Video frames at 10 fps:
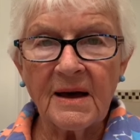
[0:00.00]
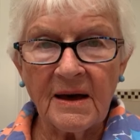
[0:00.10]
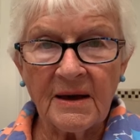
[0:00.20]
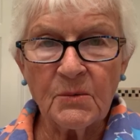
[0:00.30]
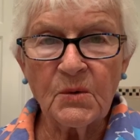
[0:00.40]

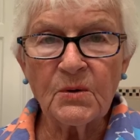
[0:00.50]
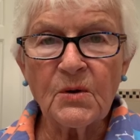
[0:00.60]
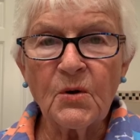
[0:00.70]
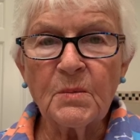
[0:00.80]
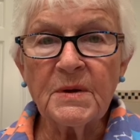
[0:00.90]
I will
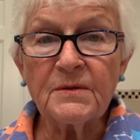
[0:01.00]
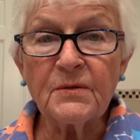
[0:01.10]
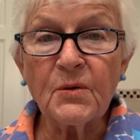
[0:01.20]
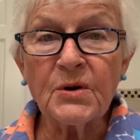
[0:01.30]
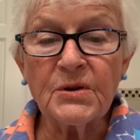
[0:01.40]
go
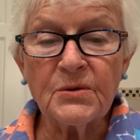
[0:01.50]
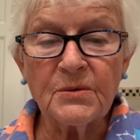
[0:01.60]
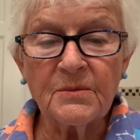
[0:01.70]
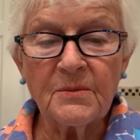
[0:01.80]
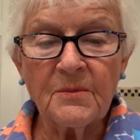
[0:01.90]
before
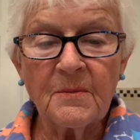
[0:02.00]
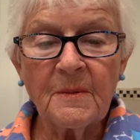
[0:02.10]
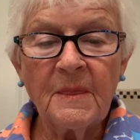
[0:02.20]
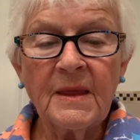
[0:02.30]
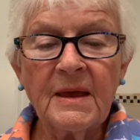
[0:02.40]
you
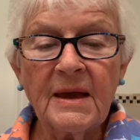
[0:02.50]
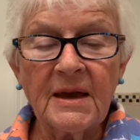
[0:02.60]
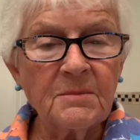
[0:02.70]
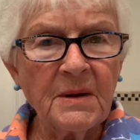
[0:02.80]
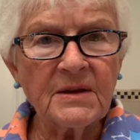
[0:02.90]

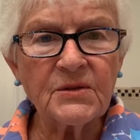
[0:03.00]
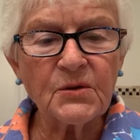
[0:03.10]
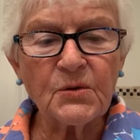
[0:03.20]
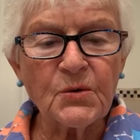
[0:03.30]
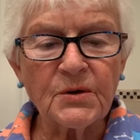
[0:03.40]
and make the
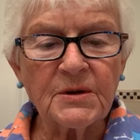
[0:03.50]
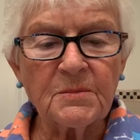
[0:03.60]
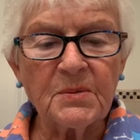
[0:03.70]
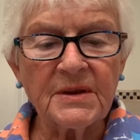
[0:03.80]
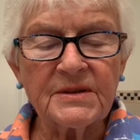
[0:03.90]

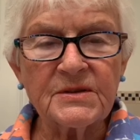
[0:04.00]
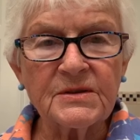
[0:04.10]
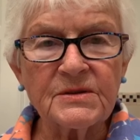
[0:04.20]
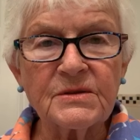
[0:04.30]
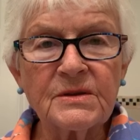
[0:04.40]
crooked
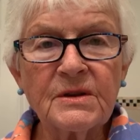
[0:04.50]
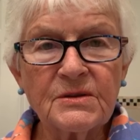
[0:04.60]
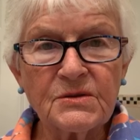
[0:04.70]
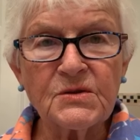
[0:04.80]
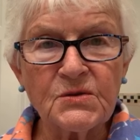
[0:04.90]
places
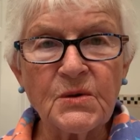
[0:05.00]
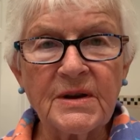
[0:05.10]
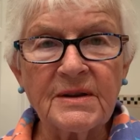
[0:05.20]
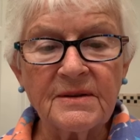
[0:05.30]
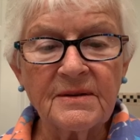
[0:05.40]

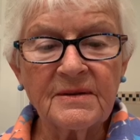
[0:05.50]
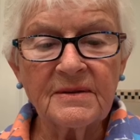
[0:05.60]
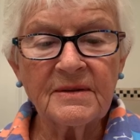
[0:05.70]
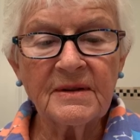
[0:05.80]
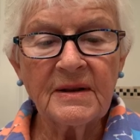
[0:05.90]
straight.
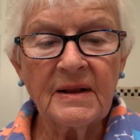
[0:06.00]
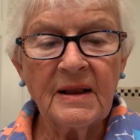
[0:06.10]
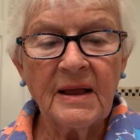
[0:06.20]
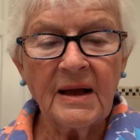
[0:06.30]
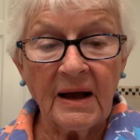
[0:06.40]

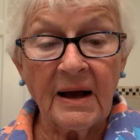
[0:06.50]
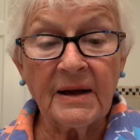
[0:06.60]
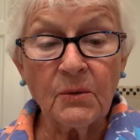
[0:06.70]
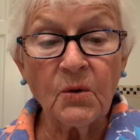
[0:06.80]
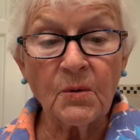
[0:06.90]

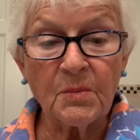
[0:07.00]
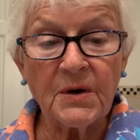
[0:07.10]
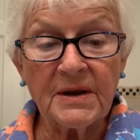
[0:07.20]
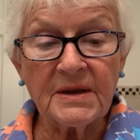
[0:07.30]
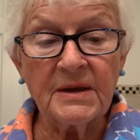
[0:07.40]
I will
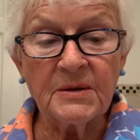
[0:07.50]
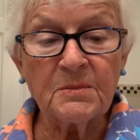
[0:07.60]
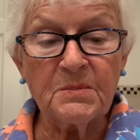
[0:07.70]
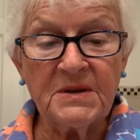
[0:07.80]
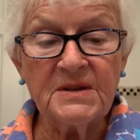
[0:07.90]
break
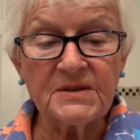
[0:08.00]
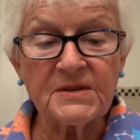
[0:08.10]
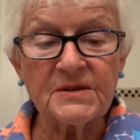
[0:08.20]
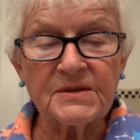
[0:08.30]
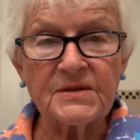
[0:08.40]
in
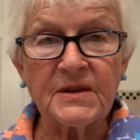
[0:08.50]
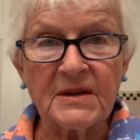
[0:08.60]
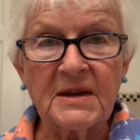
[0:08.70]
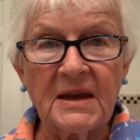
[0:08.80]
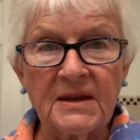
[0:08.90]
pieces the
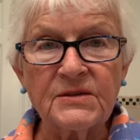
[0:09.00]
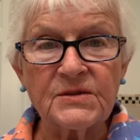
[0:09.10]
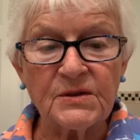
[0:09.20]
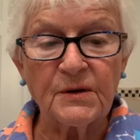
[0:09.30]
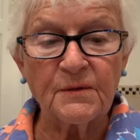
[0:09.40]

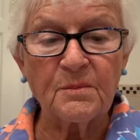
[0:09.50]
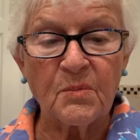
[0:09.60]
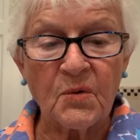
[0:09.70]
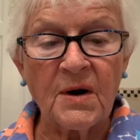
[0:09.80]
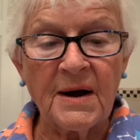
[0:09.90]
gates of
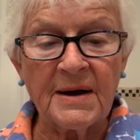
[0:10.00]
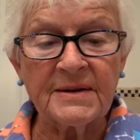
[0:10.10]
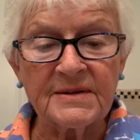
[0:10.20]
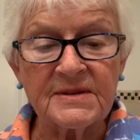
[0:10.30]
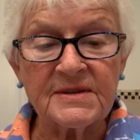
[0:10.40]

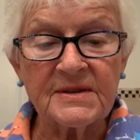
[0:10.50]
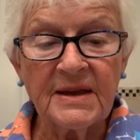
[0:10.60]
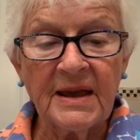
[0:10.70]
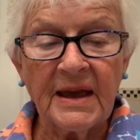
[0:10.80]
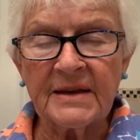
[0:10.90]
bronze
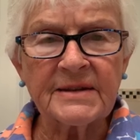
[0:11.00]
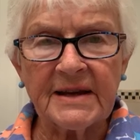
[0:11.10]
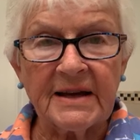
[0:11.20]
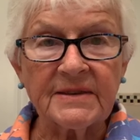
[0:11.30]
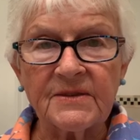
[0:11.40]
and
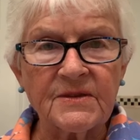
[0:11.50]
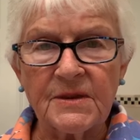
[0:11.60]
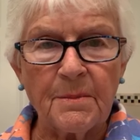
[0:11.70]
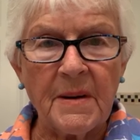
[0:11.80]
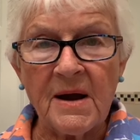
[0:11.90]
cut
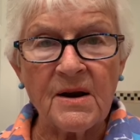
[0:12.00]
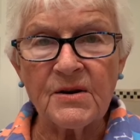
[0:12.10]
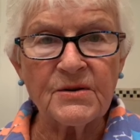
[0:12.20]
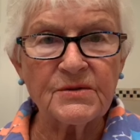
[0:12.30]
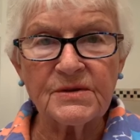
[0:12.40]
the
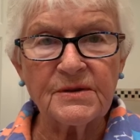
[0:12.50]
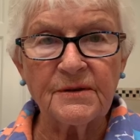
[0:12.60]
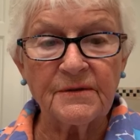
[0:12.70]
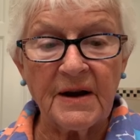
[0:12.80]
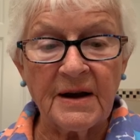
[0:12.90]
bars
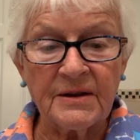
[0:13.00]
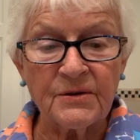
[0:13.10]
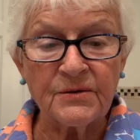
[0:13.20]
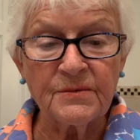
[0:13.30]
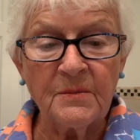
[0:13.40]
of
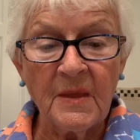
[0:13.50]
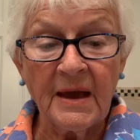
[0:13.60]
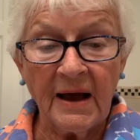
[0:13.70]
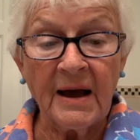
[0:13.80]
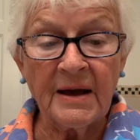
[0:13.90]
iron.
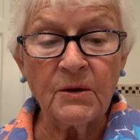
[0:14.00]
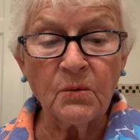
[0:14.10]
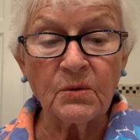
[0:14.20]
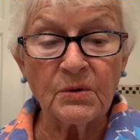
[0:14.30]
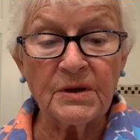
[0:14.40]
I
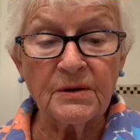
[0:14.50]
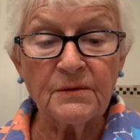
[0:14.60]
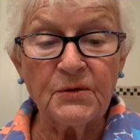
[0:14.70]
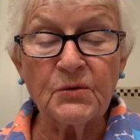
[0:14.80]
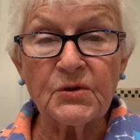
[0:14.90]
will
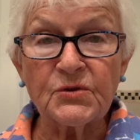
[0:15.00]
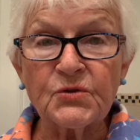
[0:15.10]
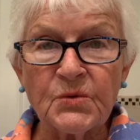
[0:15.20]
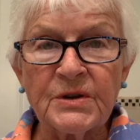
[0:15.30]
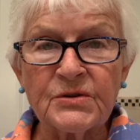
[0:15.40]
give you the
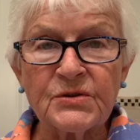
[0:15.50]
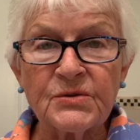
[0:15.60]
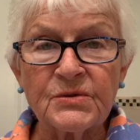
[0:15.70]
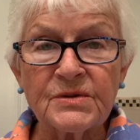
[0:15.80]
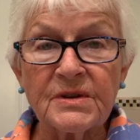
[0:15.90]

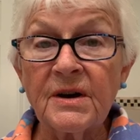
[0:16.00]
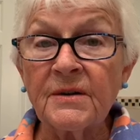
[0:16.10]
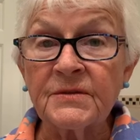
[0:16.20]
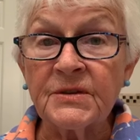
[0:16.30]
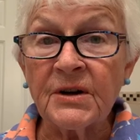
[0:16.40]
treasures
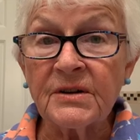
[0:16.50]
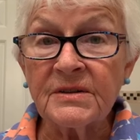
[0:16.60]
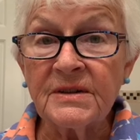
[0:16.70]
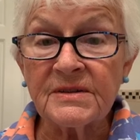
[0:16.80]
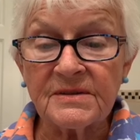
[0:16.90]
of
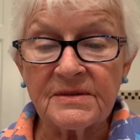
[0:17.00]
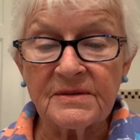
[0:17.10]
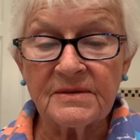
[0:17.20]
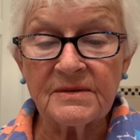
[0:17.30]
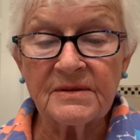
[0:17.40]

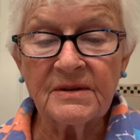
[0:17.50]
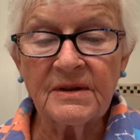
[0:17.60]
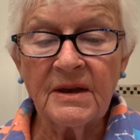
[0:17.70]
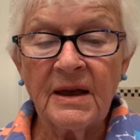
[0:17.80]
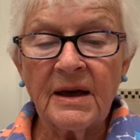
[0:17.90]
darkness,
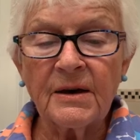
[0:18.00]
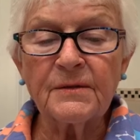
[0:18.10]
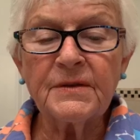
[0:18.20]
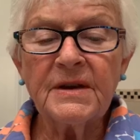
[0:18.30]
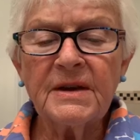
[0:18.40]

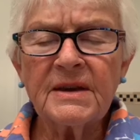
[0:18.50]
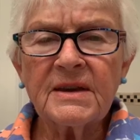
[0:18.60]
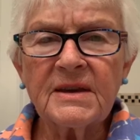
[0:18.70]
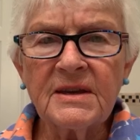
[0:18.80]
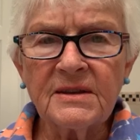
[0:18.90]
of
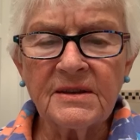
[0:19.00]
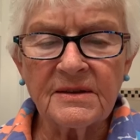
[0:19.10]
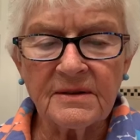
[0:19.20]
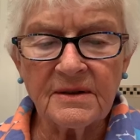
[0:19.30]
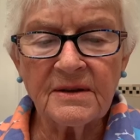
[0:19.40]

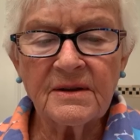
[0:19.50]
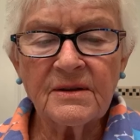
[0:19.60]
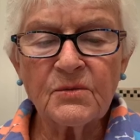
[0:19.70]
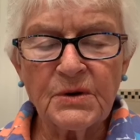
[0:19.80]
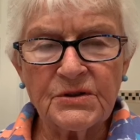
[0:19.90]
hidden
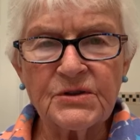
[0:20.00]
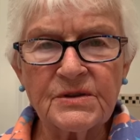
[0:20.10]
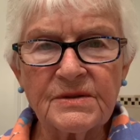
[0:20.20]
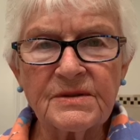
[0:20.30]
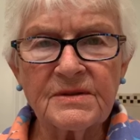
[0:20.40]

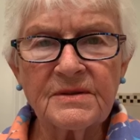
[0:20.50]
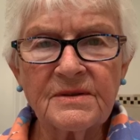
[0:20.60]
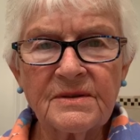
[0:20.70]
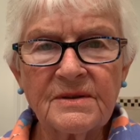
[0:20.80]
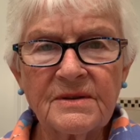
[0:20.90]
riches
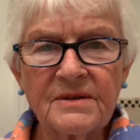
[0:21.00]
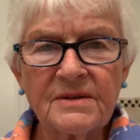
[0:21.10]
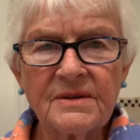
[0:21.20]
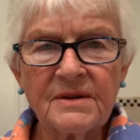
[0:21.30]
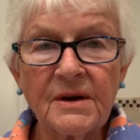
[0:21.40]

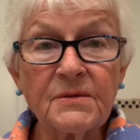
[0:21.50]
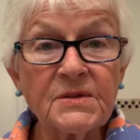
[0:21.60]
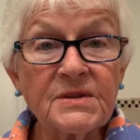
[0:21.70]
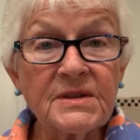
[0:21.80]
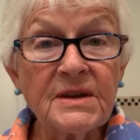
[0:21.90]
of
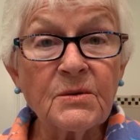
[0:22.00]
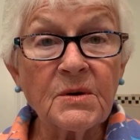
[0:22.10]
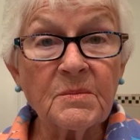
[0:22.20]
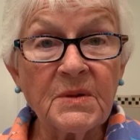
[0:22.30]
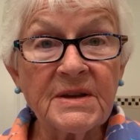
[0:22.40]

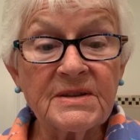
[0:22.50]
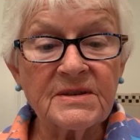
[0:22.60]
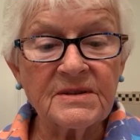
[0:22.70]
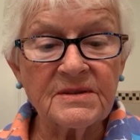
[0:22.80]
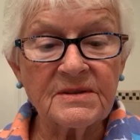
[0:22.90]
secret
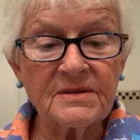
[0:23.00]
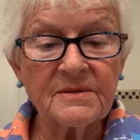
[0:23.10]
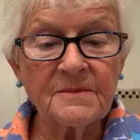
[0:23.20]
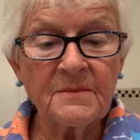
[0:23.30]
places,